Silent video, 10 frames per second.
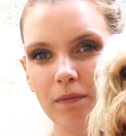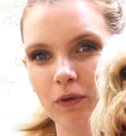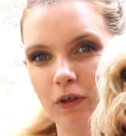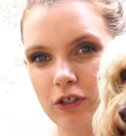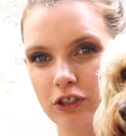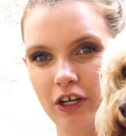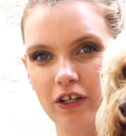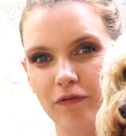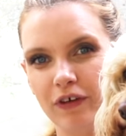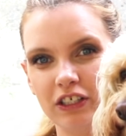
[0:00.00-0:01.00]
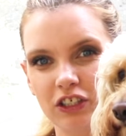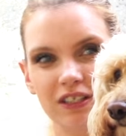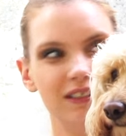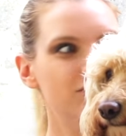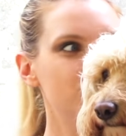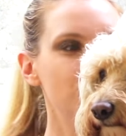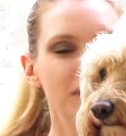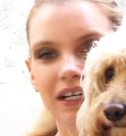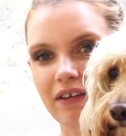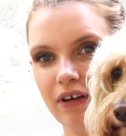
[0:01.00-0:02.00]
but I'm not going to show you the fish because he's
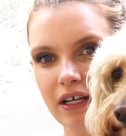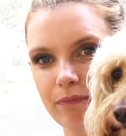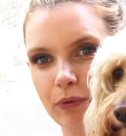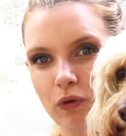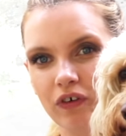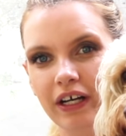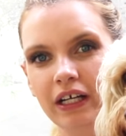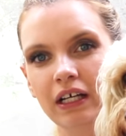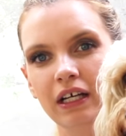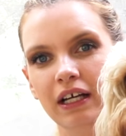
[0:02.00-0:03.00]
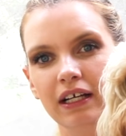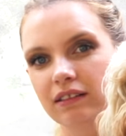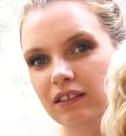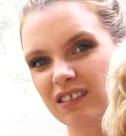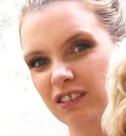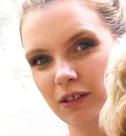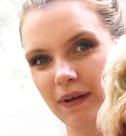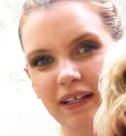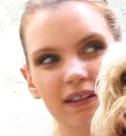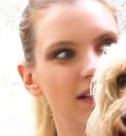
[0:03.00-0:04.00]
really, really boring. He doesn't
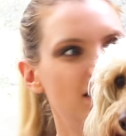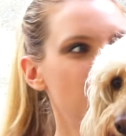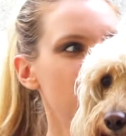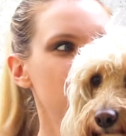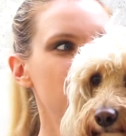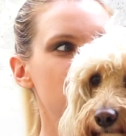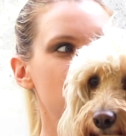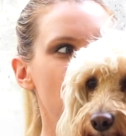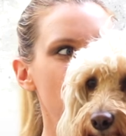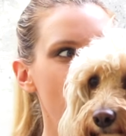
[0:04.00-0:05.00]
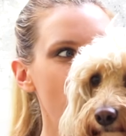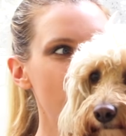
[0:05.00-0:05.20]
do anything, just kind of